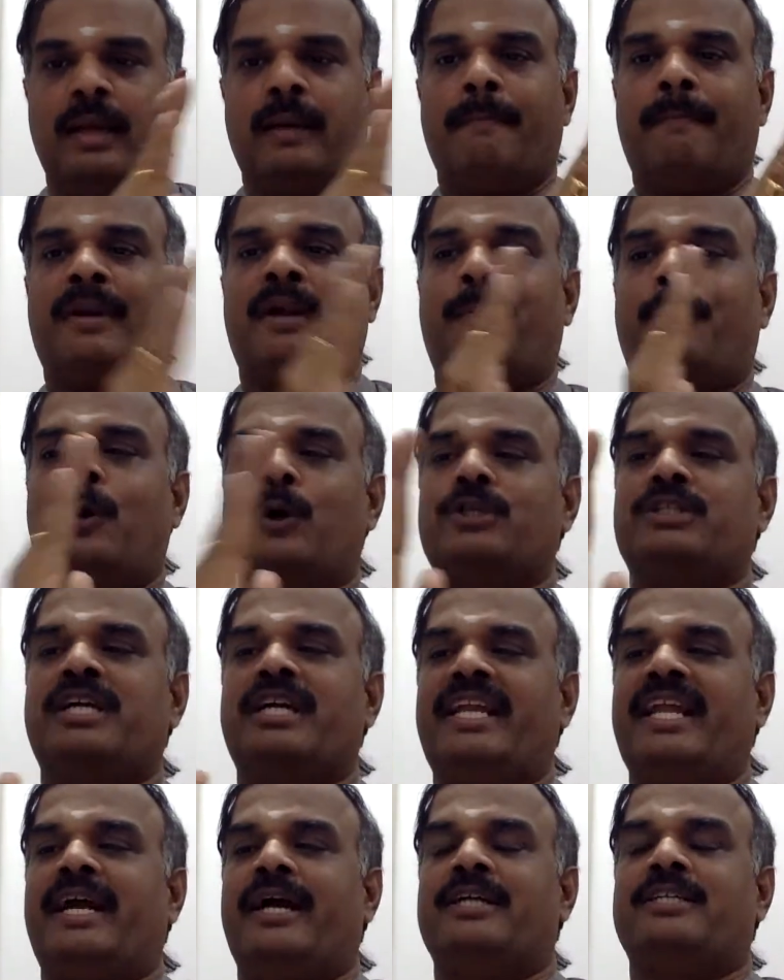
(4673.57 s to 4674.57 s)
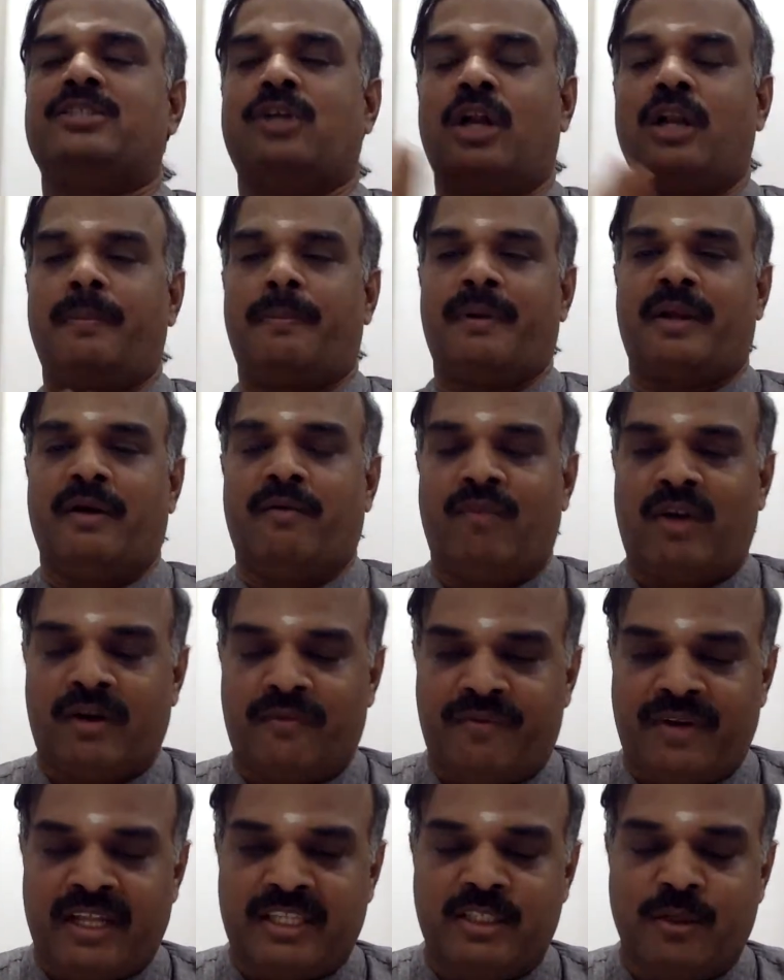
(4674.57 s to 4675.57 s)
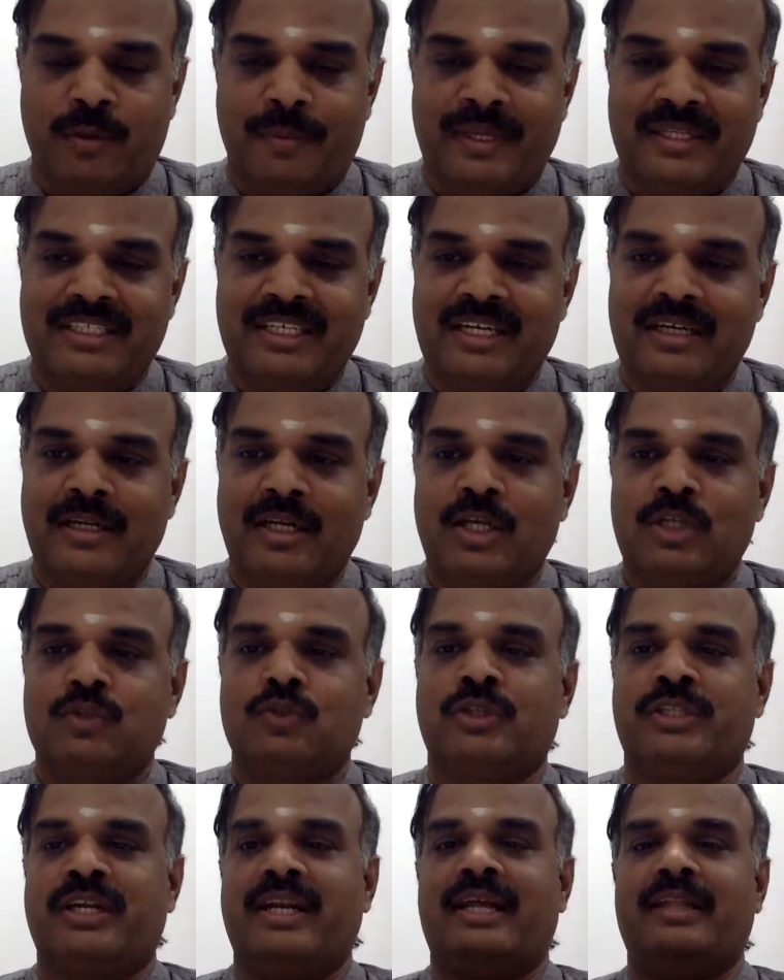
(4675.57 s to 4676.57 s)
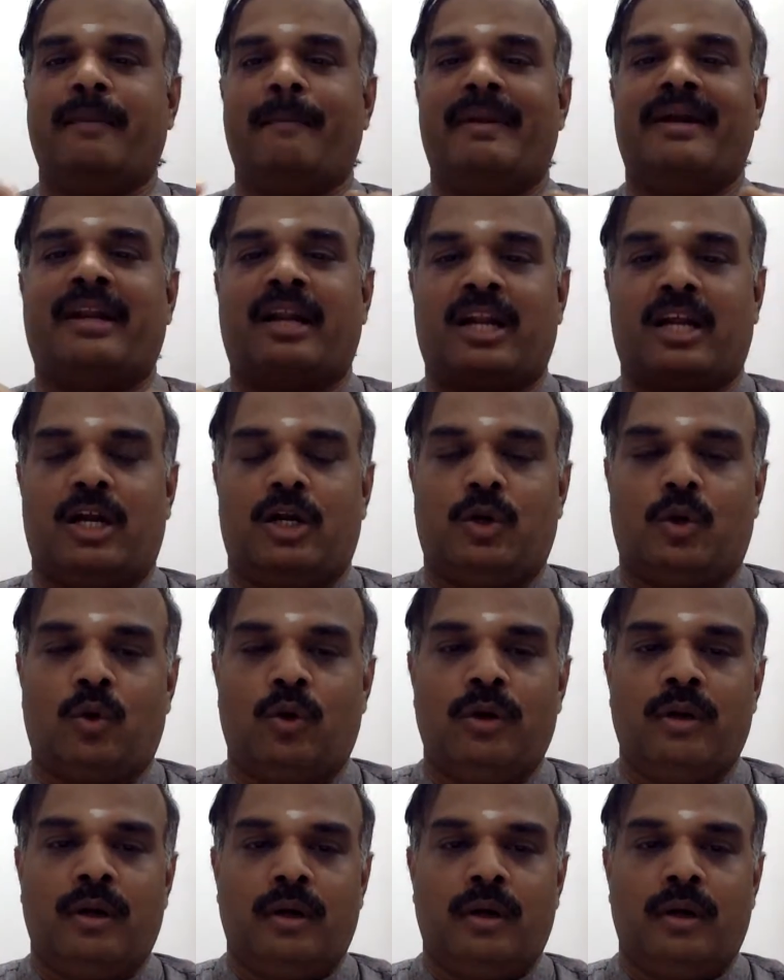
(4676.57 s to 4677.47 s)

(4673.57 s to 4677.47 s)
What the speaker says: proportionately you can solve what flexible budget. So that you have a better control.